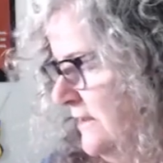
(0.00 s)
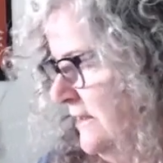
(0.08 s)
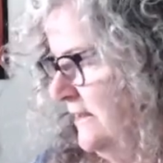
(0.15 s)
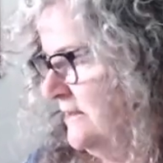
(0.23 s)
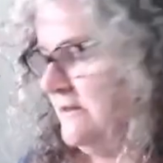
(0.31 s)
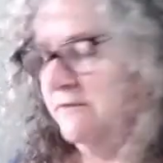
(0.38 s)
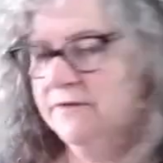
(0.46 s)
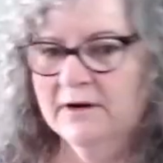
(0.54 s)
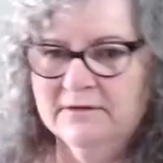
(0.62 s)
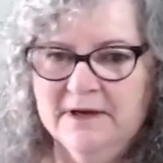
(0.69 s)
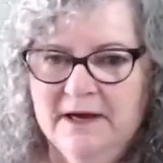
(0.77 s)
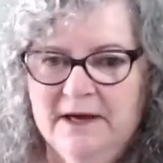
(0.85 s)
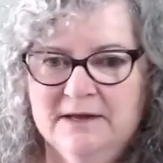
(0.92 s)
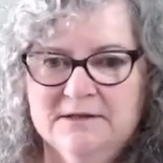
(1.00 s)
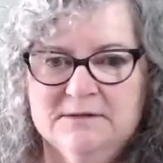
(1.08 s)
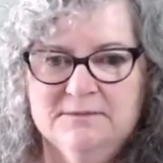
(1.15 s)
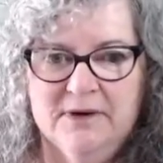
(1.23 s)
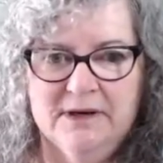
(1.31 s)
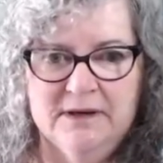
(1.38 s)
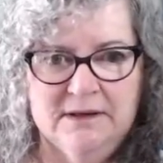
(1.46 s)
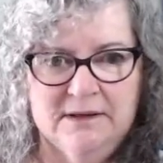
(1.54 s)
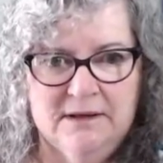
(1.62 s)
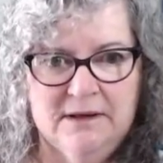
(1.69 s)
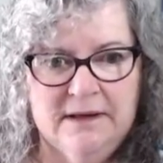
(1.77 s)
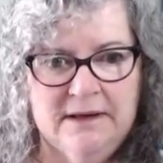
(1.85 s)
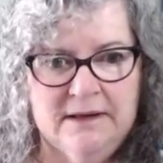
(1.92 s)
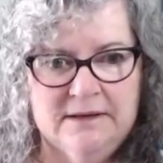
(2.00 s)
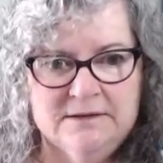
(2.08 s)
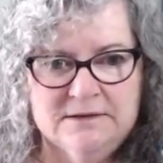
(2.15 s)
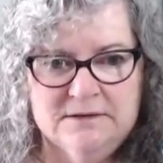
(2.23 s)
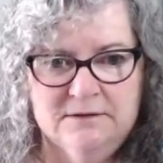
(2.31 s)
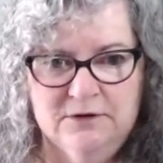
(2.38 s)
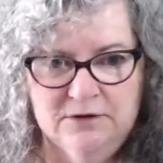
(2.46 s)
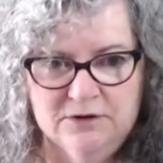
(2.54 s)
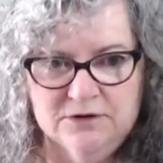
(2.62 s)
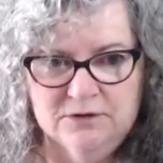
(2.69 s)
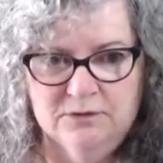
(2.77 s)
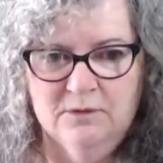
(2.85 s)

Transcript: is the five card spread as usual.